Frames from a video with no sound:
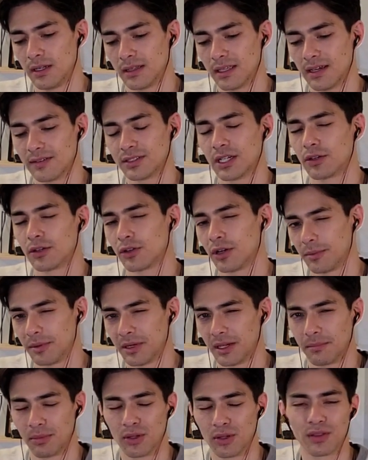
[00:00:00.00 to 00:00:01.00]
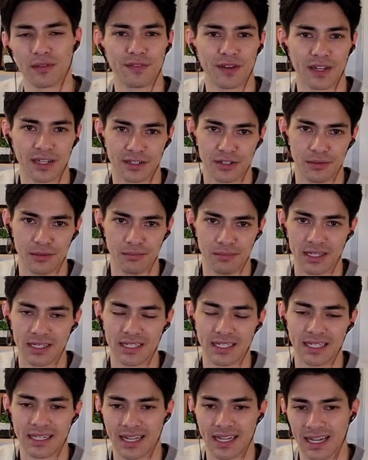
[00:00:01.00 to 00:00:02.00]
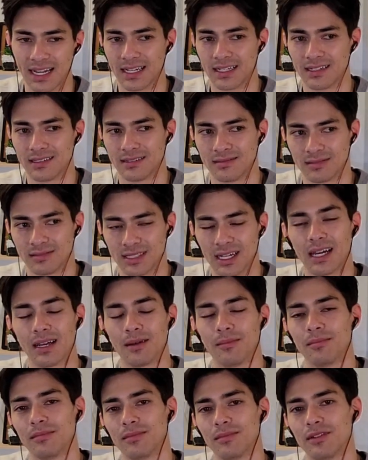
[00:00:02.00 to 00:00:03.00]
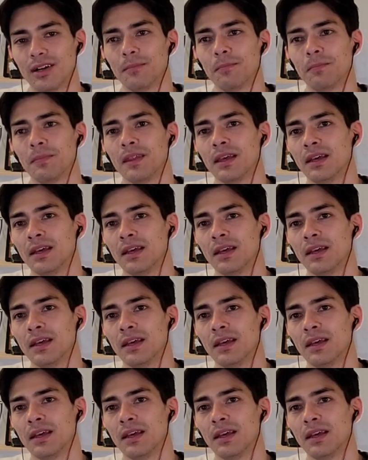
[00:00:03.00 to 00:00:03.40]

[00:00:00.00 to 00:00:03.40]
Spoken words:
lifestyle creep can both affect your money and time, right?